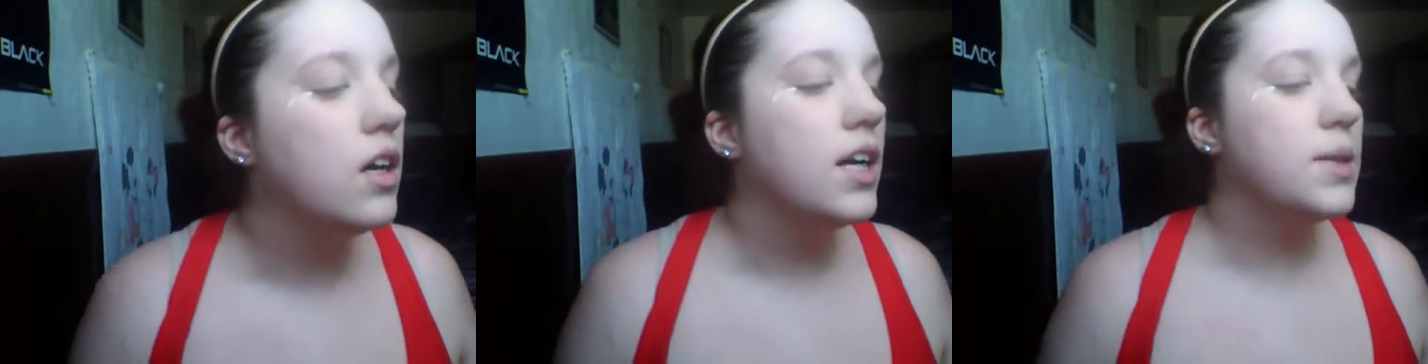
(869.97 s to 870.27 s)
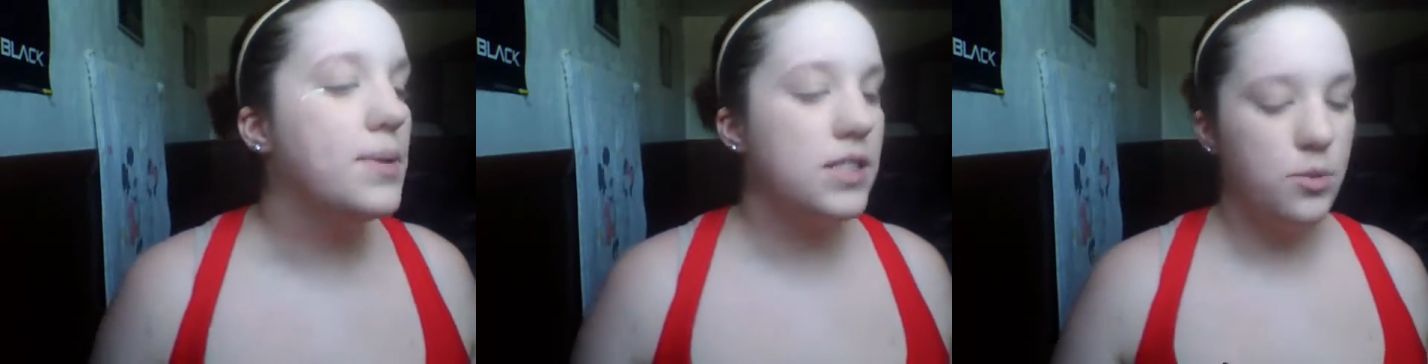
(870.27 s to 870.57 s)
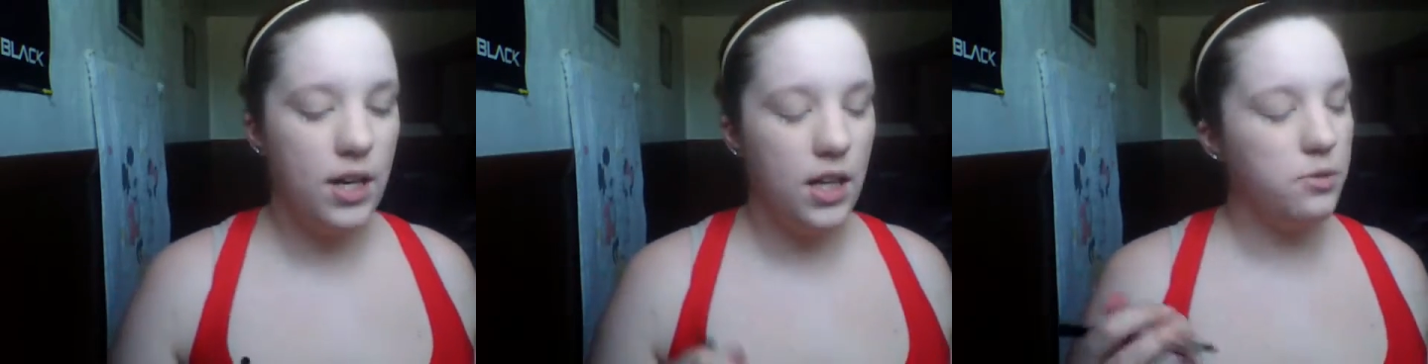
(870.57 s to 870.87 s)
it depends on
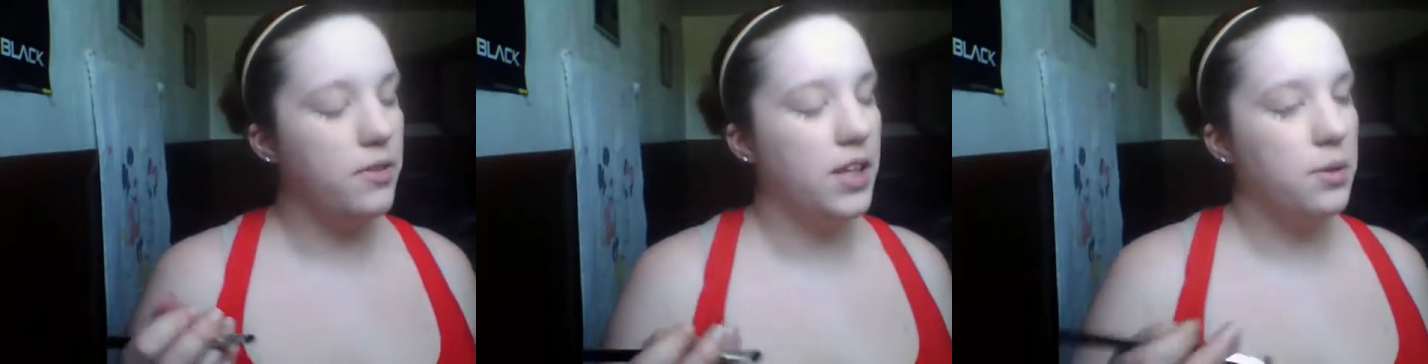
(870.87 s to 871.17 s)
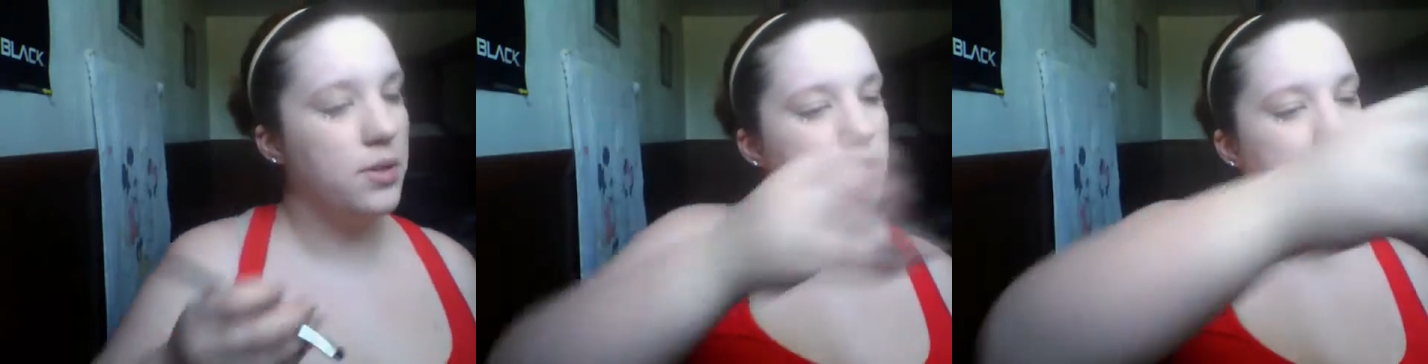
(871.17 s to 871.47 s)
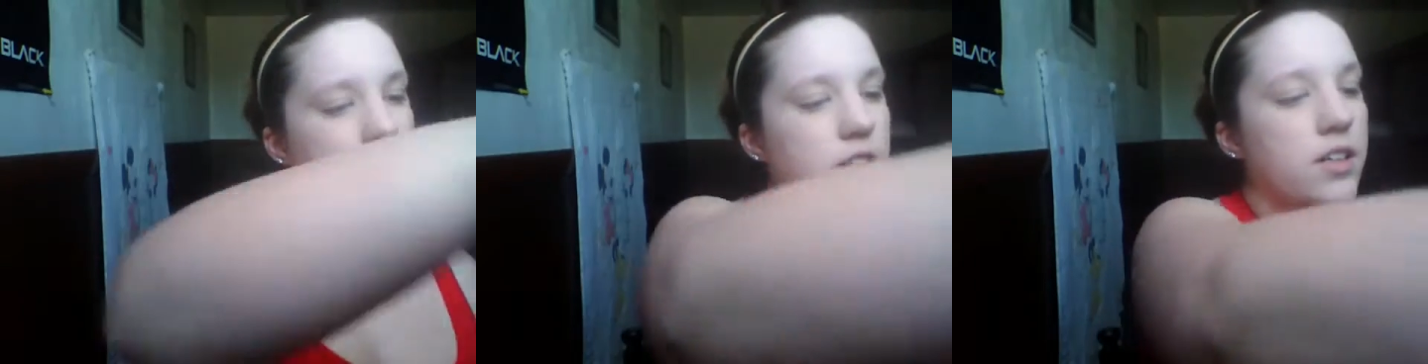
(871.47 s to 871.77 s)
what color we really want to do
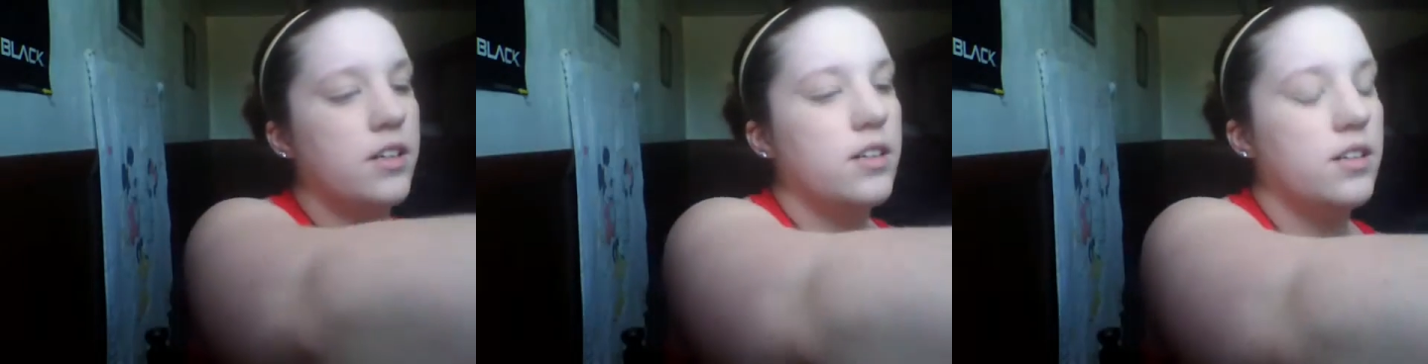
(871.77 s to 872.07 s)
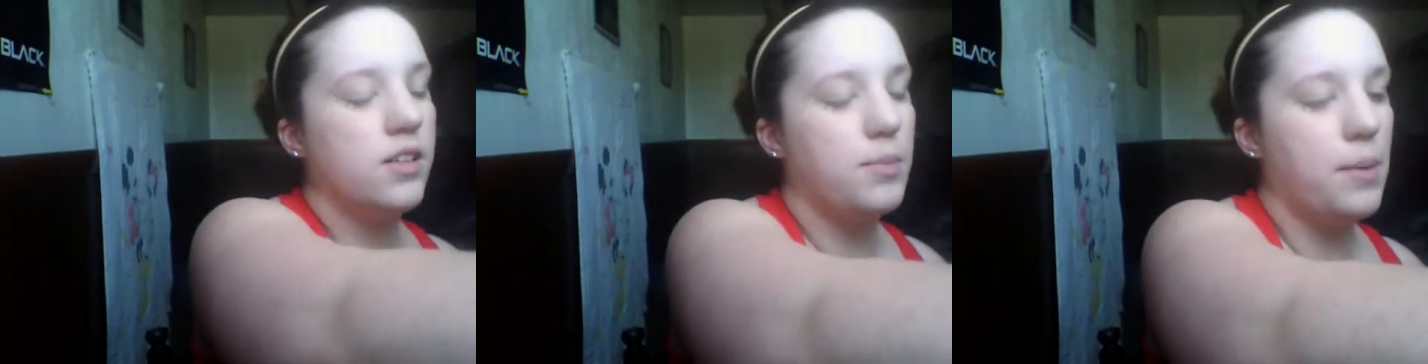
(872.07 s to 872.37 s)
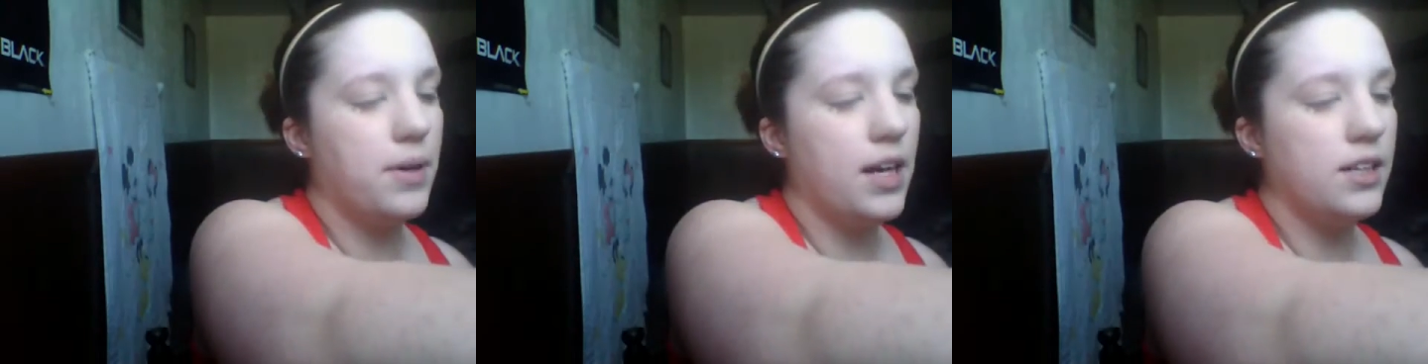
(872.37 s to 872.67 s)
for a
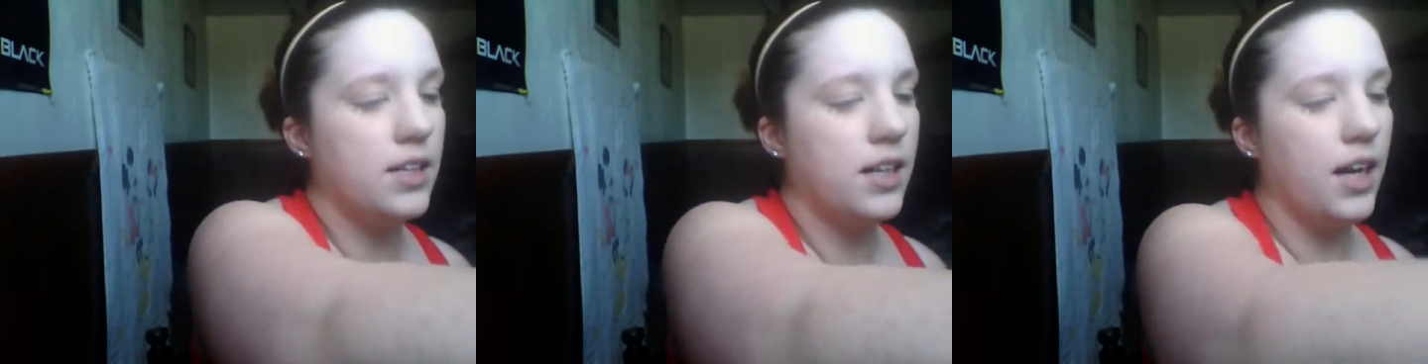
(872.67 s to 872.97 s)
pop of color.